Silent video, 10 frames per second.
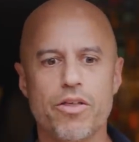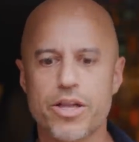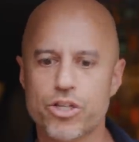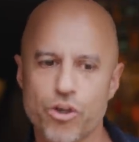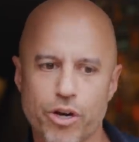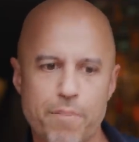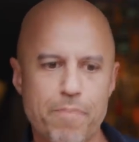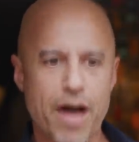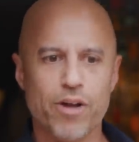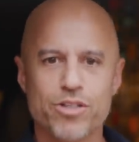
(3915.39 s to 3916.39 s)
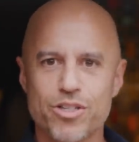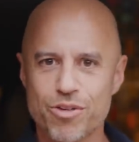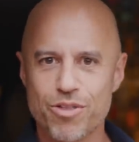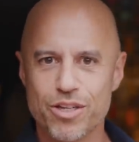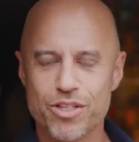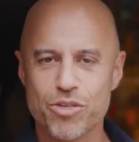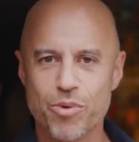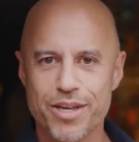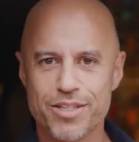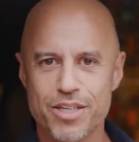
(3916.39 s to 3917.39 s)
it, you're compelled to do things this
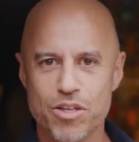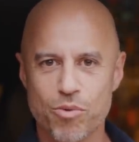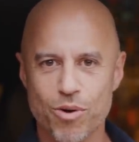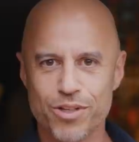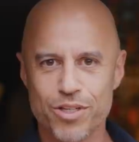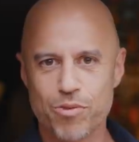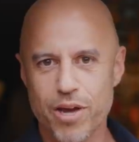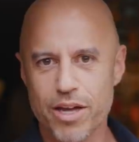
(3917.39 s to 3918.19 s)
way and see the world this way.